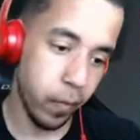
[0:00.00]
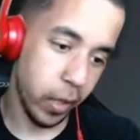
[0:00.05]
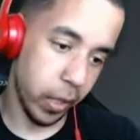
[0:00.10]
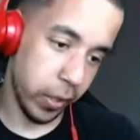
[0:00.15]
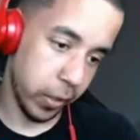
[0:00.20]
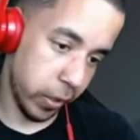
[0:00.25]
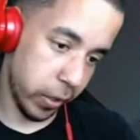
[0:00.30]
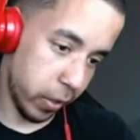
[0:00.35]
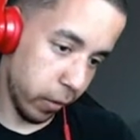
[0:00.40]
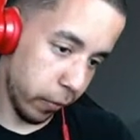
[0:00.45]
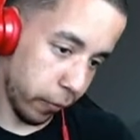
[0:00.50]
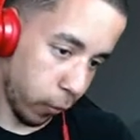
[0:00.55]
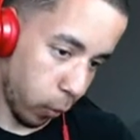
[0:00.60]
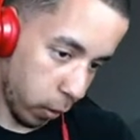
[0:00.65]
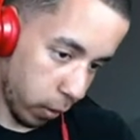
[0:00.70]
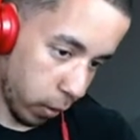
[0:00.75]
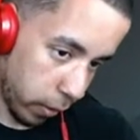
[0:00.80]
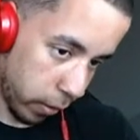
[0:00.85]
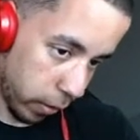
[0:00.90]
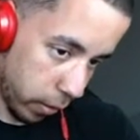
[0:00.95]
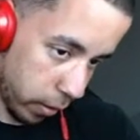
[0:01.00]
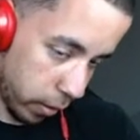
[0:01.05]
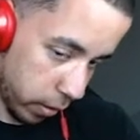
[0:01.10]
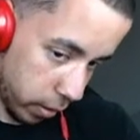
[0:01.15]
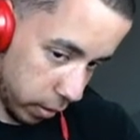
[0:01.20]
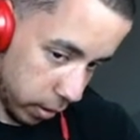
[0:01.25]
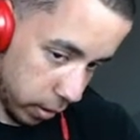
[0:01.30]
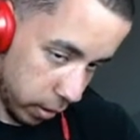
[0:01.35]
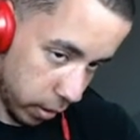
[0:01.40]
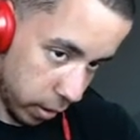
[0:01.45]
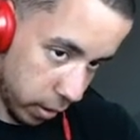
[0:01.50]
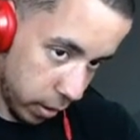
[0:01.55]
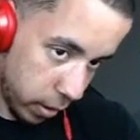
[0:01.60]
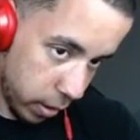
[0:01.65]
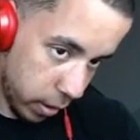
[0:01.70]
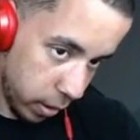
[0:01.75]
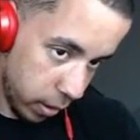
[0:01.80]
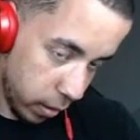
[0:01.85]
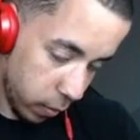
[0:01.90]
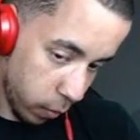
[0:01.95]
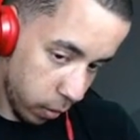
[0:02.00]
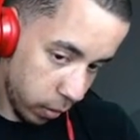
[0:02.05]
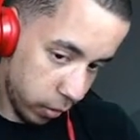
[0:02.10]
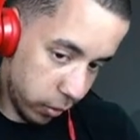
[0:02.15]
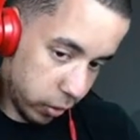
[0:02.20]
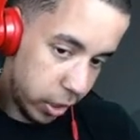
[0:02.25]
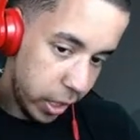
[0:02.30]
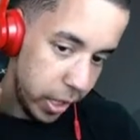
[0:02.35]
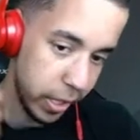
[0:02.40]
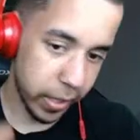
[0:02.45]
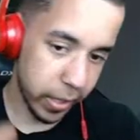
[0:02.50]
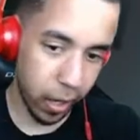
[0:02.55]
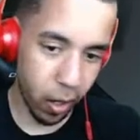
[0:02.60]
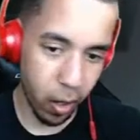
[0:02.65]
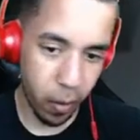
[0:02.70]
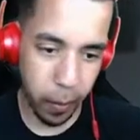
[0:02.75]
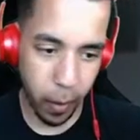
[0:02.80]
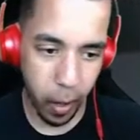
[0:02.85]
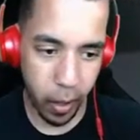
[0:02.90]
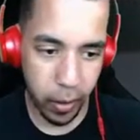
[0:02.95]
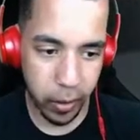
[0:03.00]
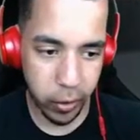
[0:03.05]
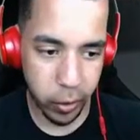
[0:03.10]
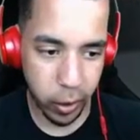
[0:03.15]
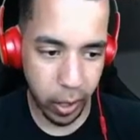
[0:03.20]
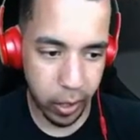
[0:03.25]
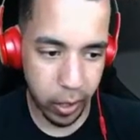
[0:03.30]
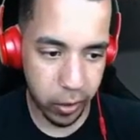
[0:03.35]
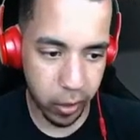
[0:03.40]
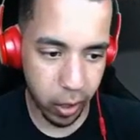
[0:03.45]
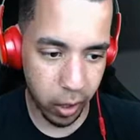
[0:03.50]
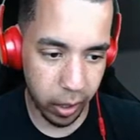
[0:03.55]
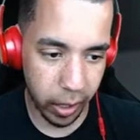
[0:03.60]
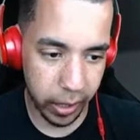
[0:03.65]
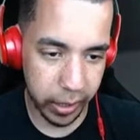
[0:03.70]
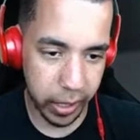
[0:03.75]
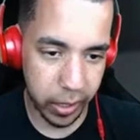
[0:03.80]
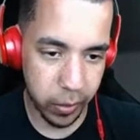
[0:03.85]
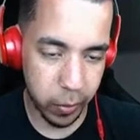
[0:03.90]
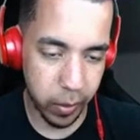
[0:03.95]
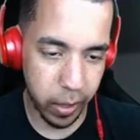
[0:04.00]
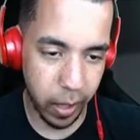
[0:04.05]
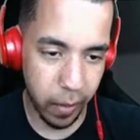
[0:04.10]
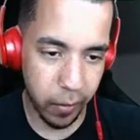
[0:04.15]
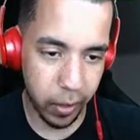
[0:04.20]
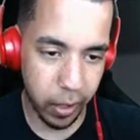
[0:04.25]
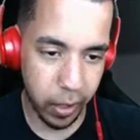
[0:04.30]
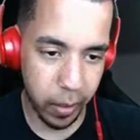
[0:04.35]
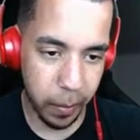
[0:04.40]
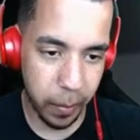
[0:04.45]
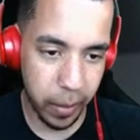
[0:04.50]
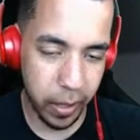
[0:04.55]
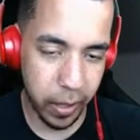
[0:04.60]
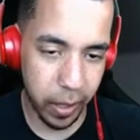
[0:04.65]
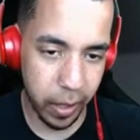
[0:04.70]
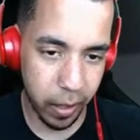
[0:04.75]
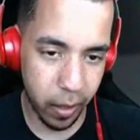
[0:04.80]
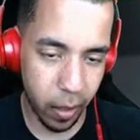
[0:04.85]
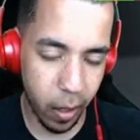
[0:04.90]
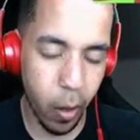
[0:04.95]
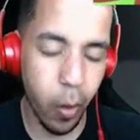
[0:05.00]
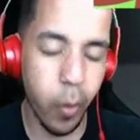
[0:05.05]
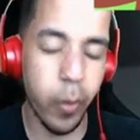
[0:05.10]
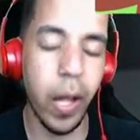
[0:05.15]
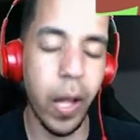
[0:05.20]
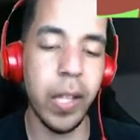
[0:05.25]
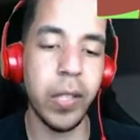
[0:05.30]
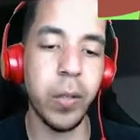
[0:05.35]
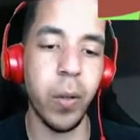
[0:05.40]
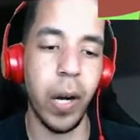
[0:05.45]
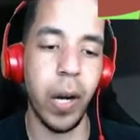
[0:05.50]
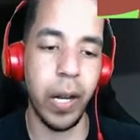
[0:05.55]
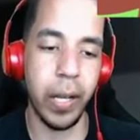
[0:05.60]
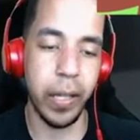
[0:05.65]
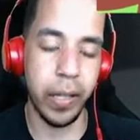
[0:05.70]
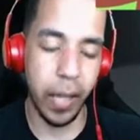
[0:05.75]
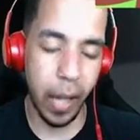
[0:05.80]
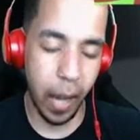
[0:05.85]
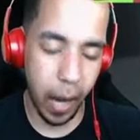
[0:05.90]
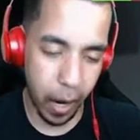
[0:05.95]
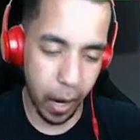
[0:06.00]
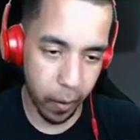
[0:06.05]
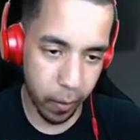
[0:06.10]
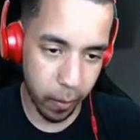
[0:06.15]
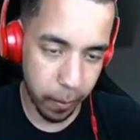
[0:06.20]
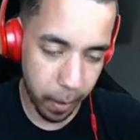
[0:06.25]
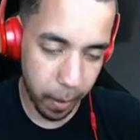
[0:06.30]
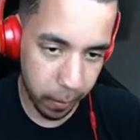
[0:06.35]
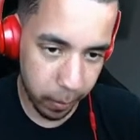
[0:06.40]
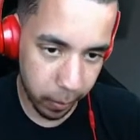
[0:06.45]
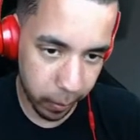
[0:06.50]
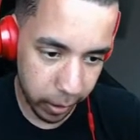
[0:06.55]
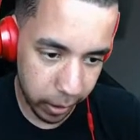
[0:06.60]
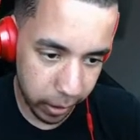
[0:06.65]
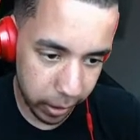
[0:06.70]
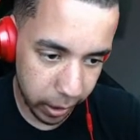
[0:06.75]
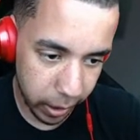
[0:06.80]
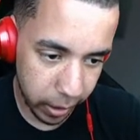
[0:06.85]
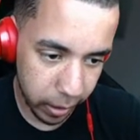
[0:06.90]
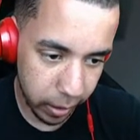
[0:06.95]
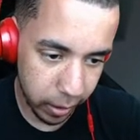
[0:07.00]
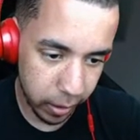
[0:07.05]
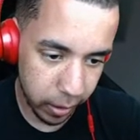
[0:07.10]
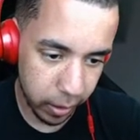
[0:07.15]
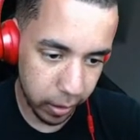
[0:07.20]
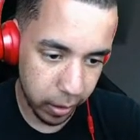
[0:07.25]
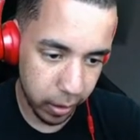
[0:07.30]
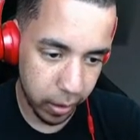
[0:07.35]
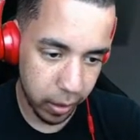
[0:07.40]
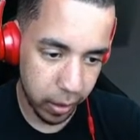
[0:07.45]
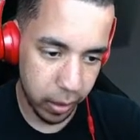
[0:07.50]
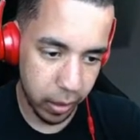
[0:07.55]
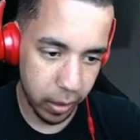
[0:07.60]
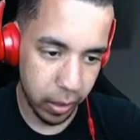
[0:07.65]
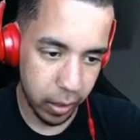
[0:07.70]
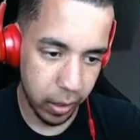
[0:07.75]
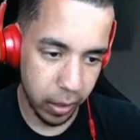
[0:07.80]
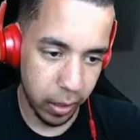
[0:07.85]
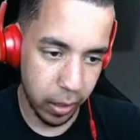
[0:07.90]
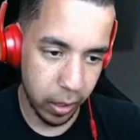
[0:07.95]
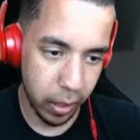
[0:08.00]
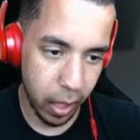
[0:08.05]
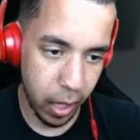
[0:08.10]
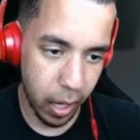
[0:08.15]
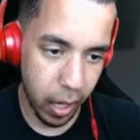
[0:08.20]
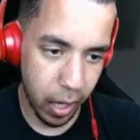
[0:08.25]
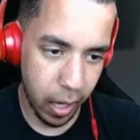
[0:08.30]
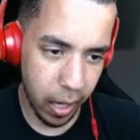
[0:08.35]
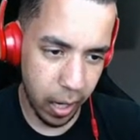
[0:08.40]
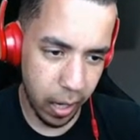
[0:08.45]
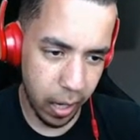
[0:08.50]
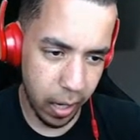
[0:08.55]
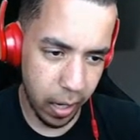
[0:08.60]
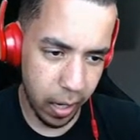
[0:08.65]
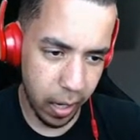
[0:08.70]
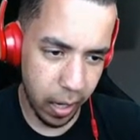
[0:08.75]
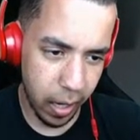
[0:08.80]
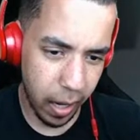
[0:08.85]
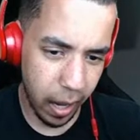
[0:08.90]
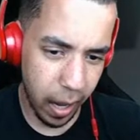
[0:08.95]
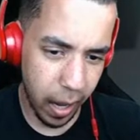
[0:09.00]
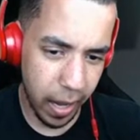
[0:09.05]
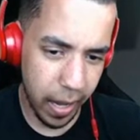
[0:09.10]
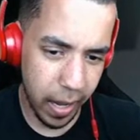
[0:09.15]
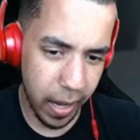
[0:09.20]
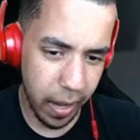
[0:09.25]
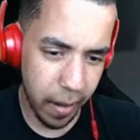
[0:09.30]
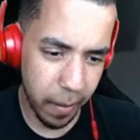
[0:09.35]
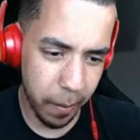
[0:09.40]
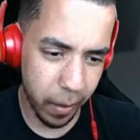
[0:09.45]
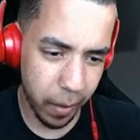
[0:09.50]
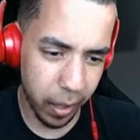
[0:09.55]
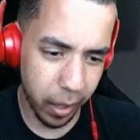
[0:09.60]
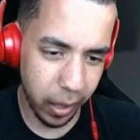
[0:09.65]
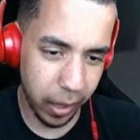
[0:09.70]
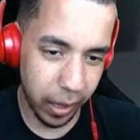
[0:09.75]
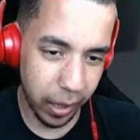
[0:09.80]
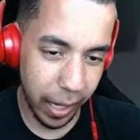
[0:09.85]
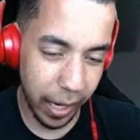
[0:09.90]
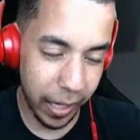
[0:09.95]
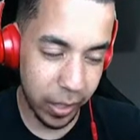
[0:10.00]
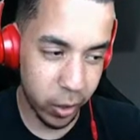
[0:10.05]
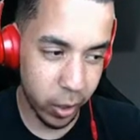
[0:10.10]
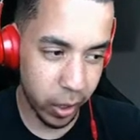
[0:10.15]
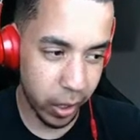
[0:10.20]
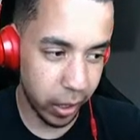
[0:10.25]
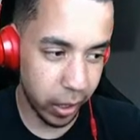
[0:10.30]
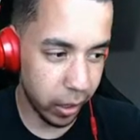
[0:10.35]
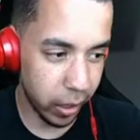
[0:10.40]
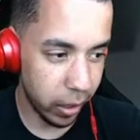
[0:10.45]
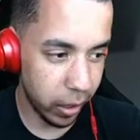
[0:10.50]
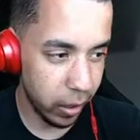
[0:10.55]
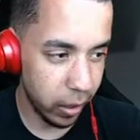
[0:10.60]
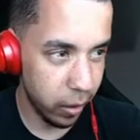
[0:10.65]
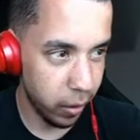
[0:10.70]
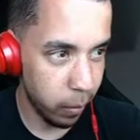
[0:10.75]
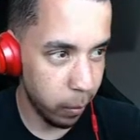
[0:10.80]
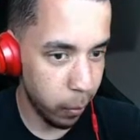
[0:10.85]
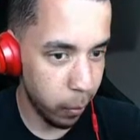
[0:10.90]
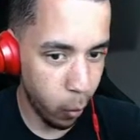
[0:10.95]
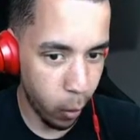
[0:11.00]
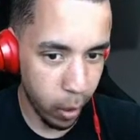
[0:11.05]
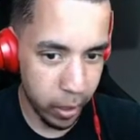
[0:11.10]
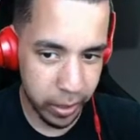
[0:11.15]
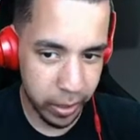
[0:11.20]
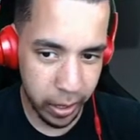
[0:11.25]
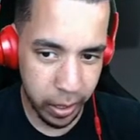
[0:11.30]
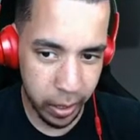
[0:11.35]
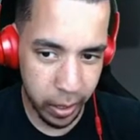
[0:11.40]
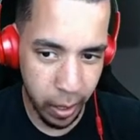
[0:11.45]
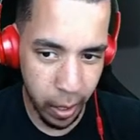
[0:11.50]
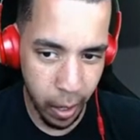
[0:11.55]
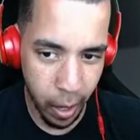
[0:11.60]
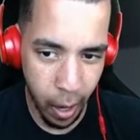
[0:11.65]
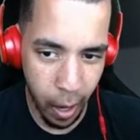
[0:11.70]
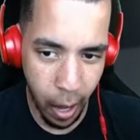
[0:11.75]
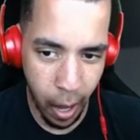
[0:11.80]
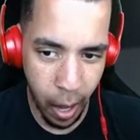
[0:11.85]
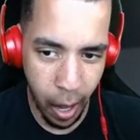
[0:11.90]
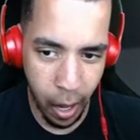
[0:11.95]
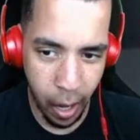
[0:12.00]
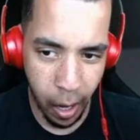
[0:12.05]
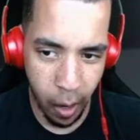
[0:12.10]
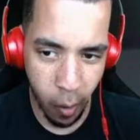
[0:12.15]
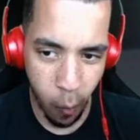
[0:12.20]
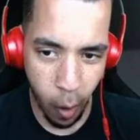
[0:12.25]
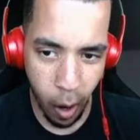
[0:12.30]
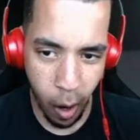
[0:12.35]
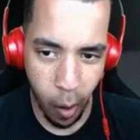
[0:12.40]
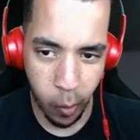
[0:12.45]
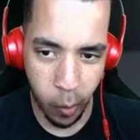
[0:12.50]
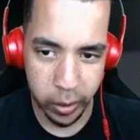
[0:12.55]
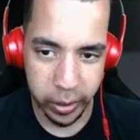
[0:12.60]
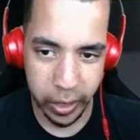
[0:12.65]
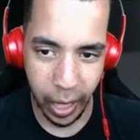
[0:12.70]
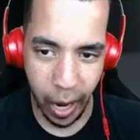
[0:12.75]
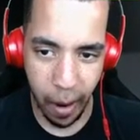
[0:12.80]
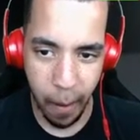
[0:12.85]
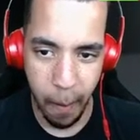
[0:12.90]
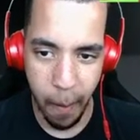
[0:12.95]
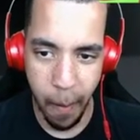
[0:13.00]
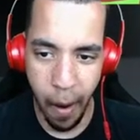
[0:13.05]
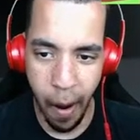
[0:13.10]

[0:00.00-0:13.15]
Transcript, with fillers: This is the fourth. Well, geez, I hope all the trainers aren't like this. We're never gonna be there. Oh, that's right. I remember what he did. Uh, I am electric poison? Whoa, stop!